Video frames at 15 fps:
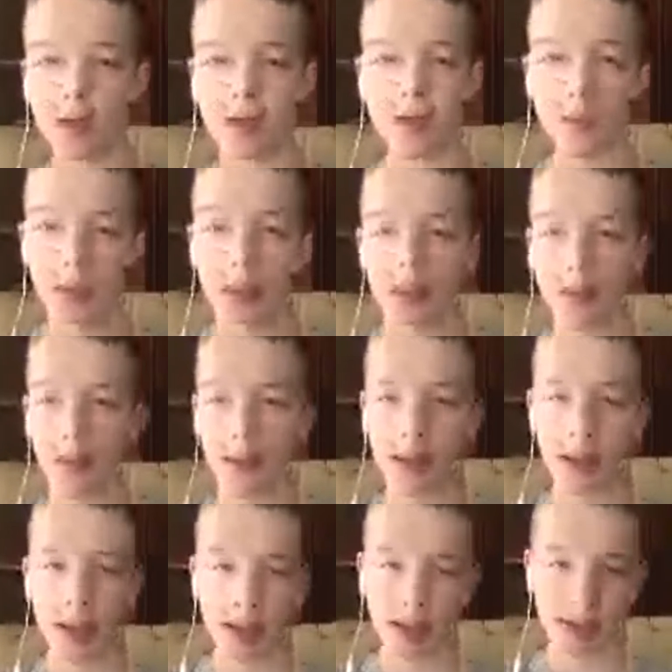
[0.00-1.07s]
That's probably about
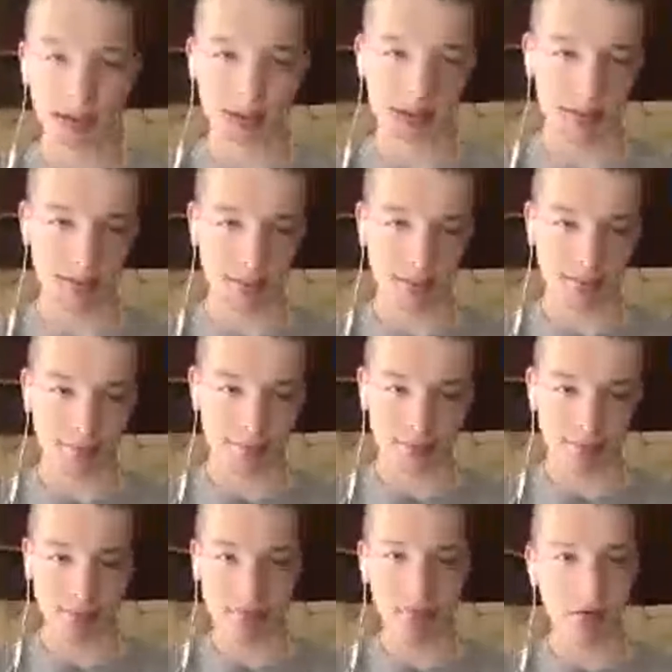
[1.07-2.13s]
like
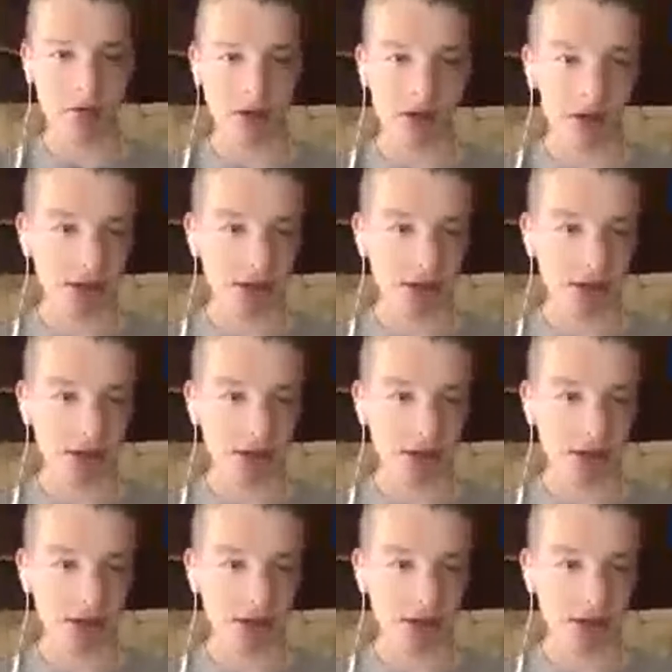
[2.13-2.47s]
14